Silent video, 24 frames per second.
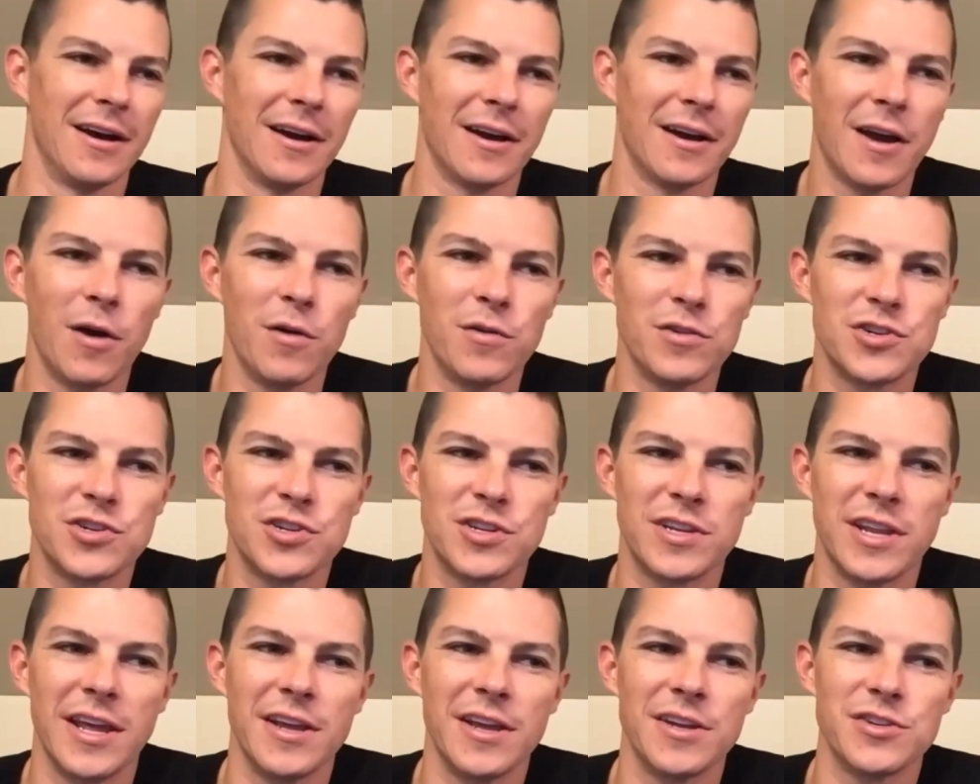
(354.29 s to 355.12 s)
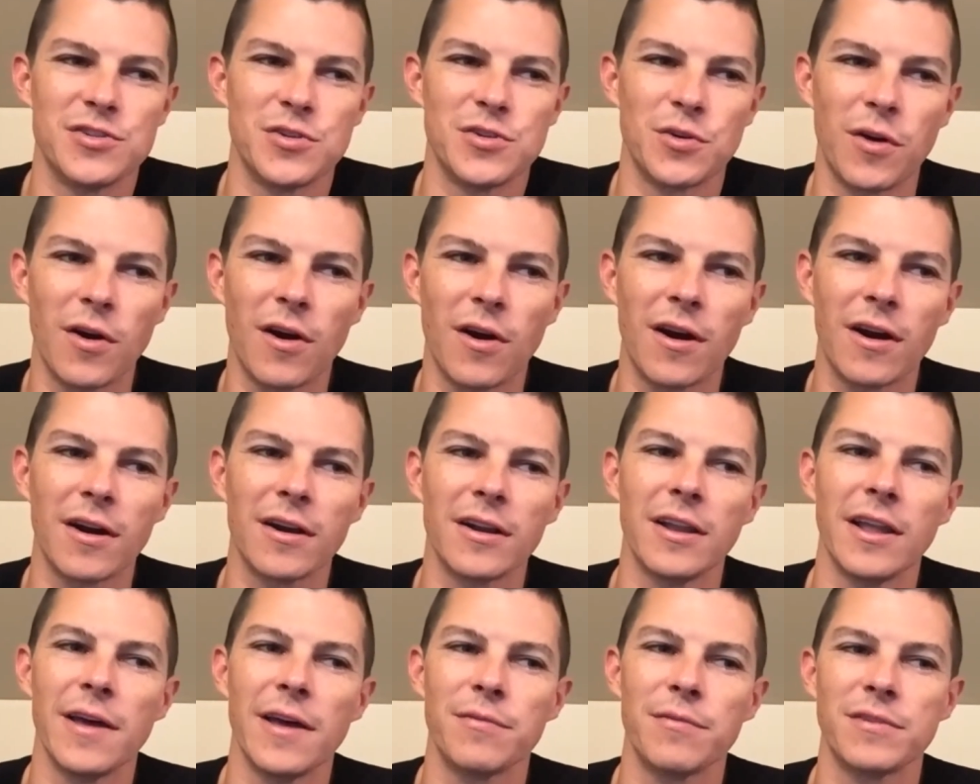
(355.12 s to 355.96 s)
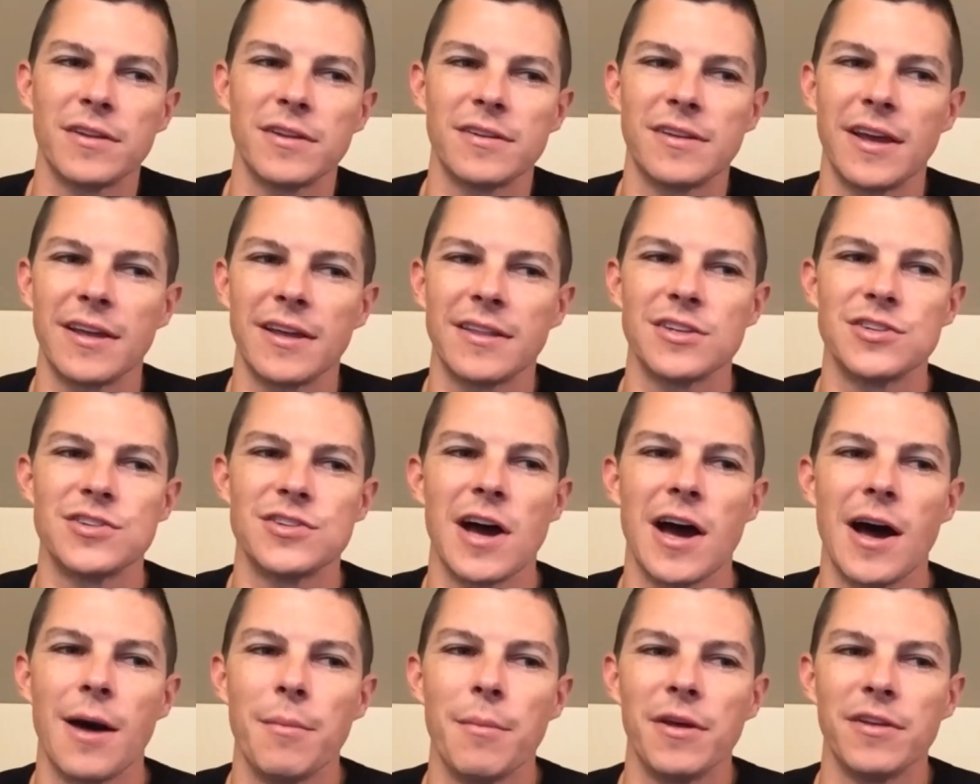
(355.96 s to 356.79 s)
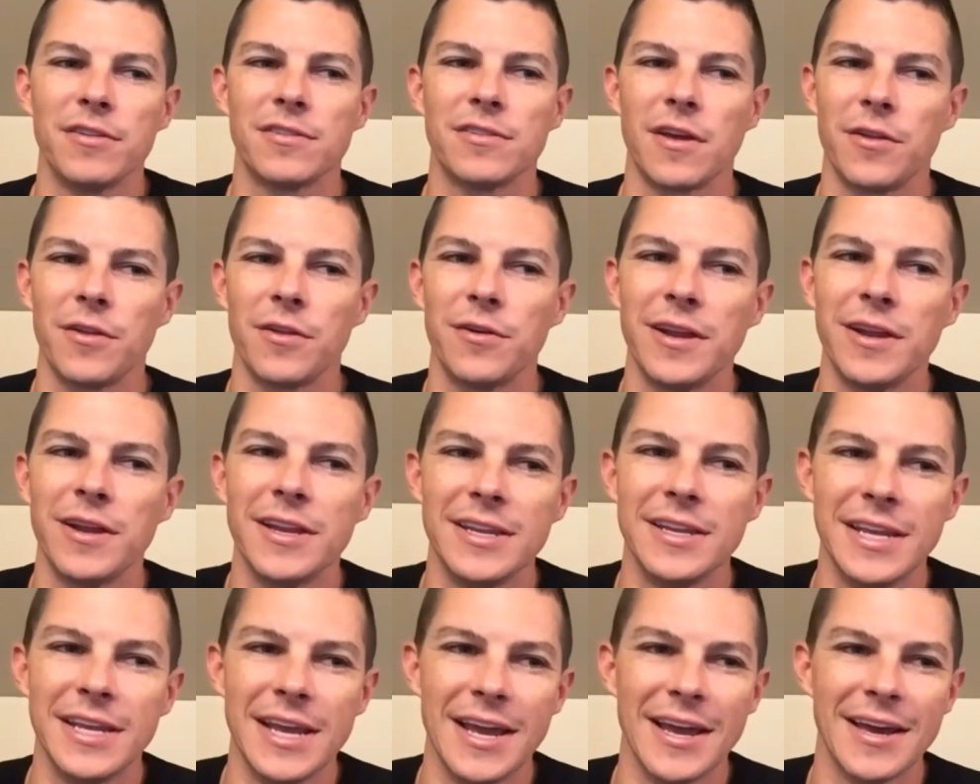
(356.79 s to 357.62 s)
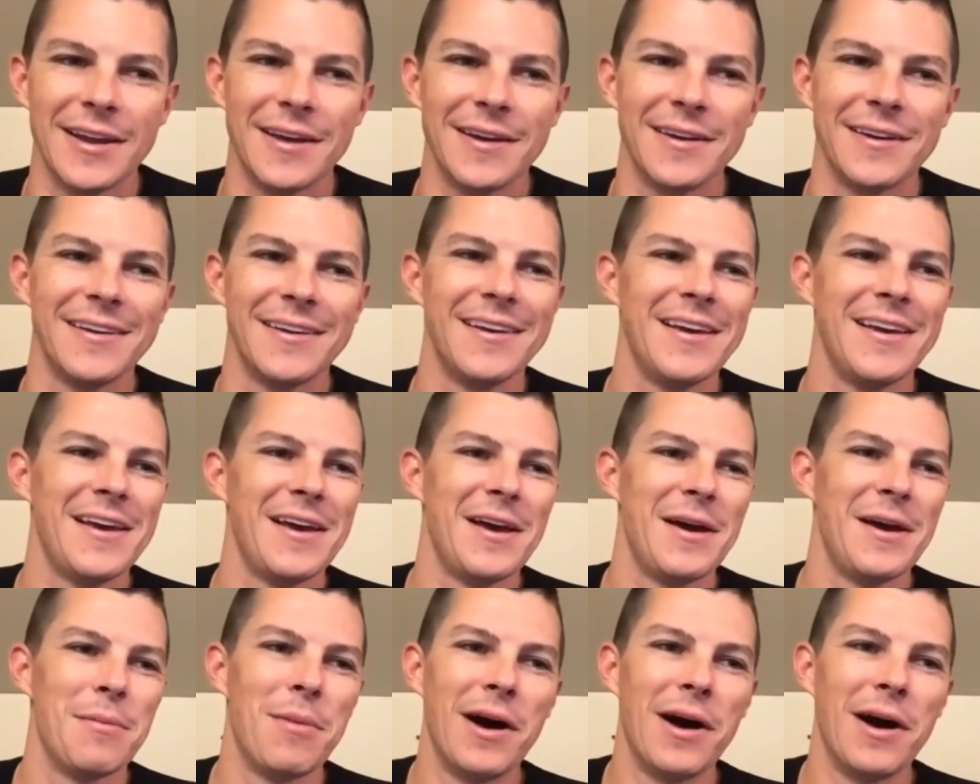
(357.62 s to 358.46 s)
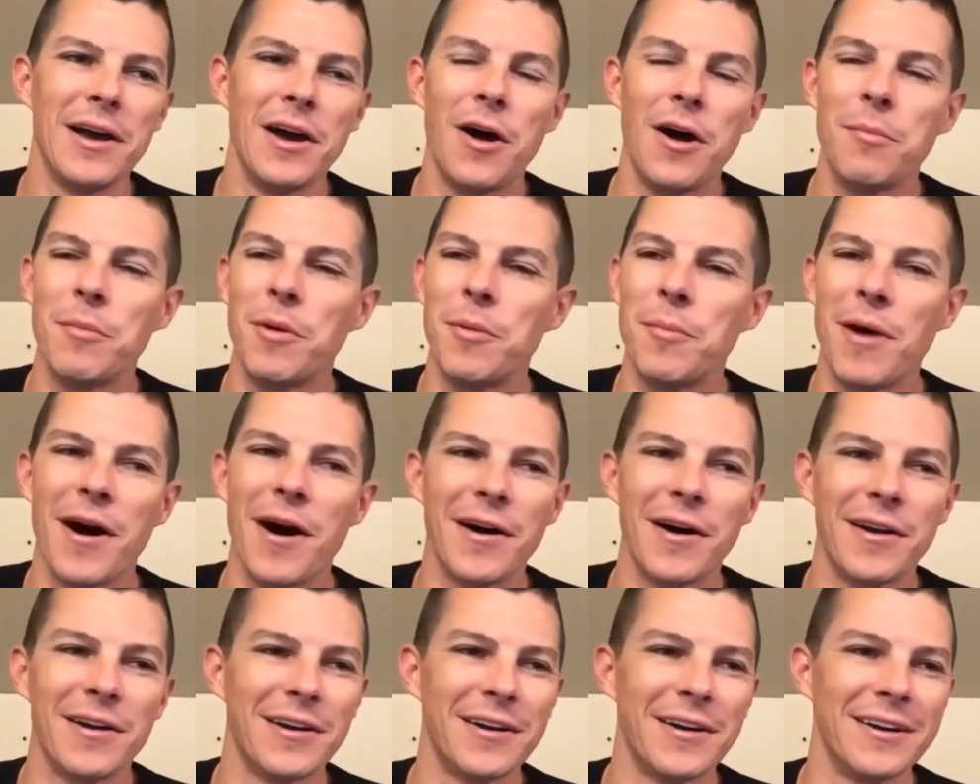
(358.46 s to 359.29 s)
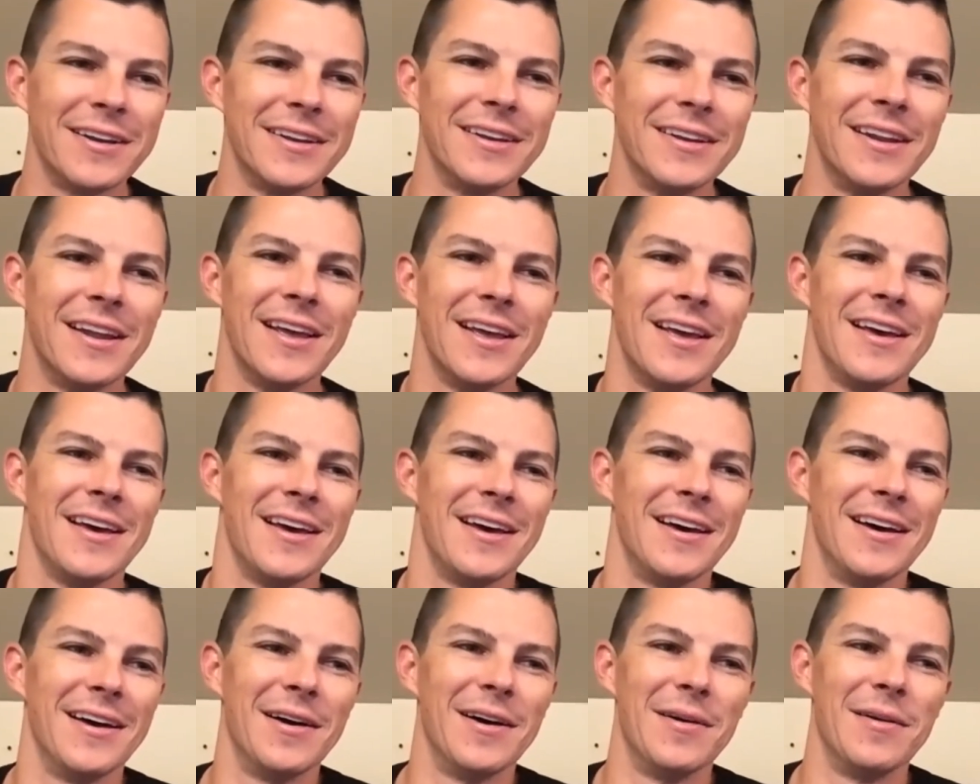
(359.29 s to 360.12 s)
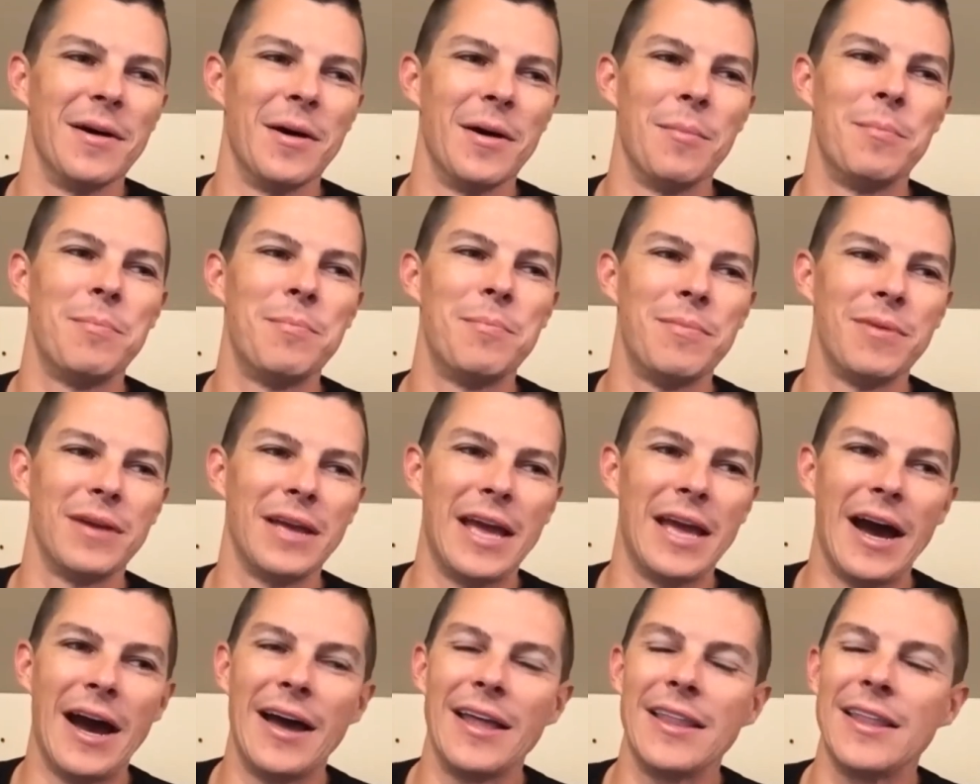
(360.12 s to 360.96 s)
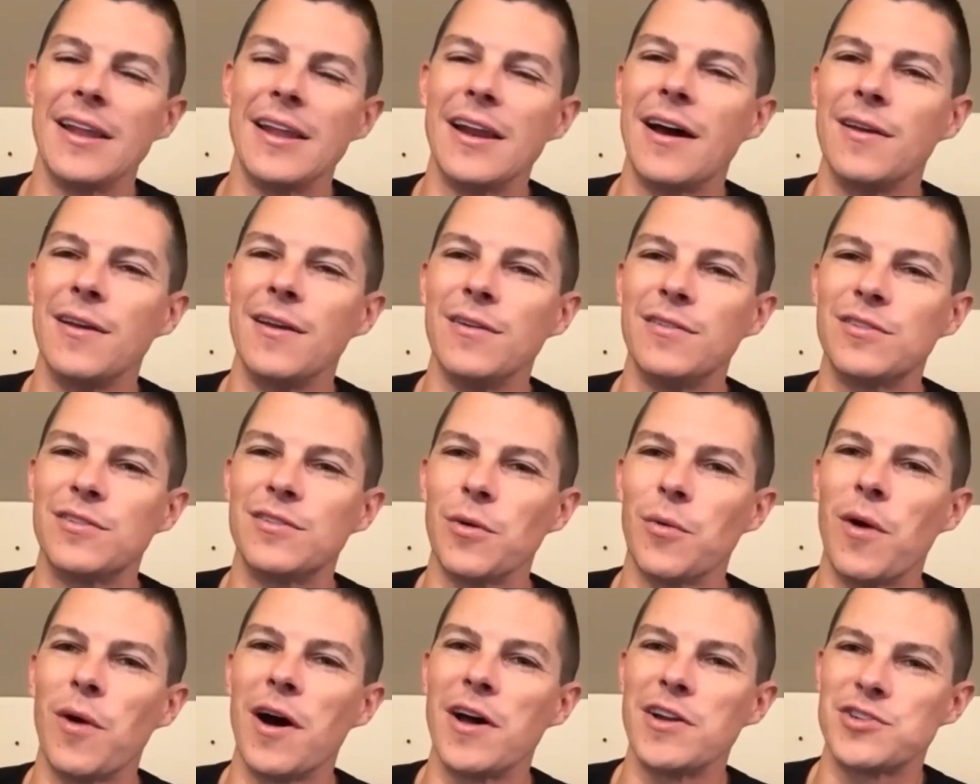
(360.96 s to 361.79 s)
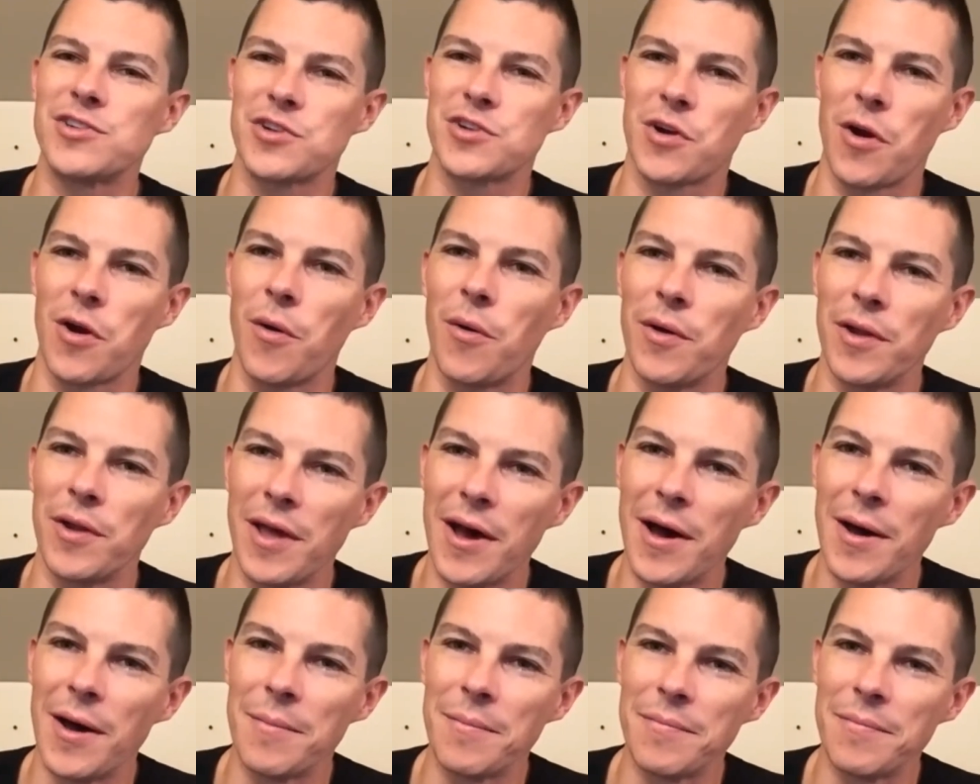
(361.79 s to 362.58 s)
Coach Stan Gerard left to take the job at Southern Indiana, my alma mater, and a guy that I used to watch growing up.